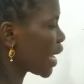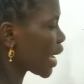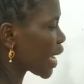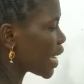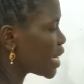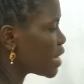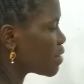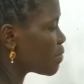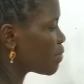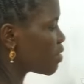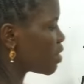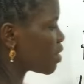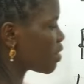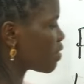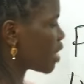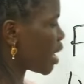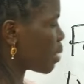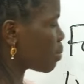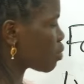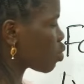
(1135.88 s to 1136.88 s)
negative 6
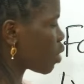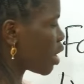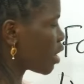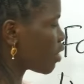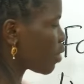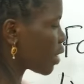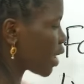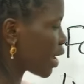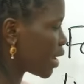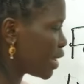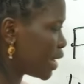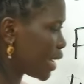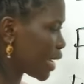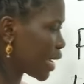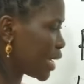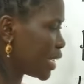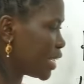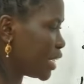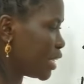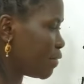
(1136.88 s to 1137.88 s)
times 1, you'll get
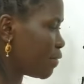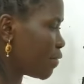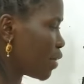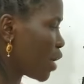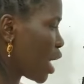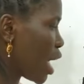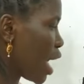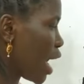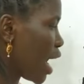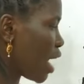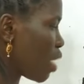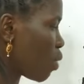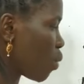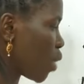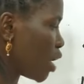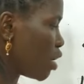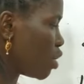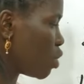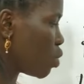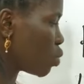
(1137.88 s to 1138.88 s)
negative, and
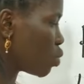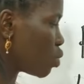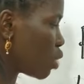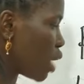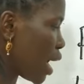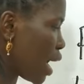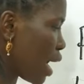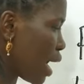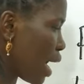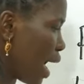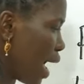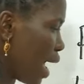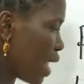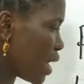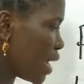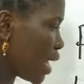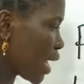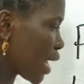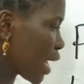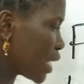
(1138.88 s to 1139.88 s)
when you add
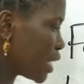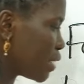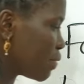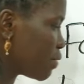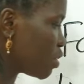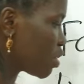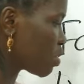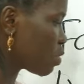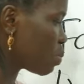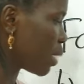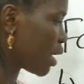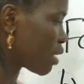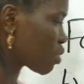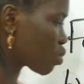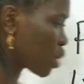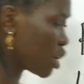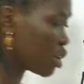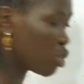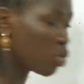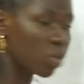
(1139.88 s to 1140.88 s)
negative 6
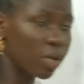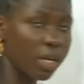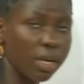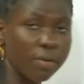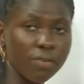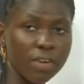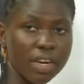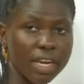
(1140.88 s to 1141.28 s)
plus 1, it will give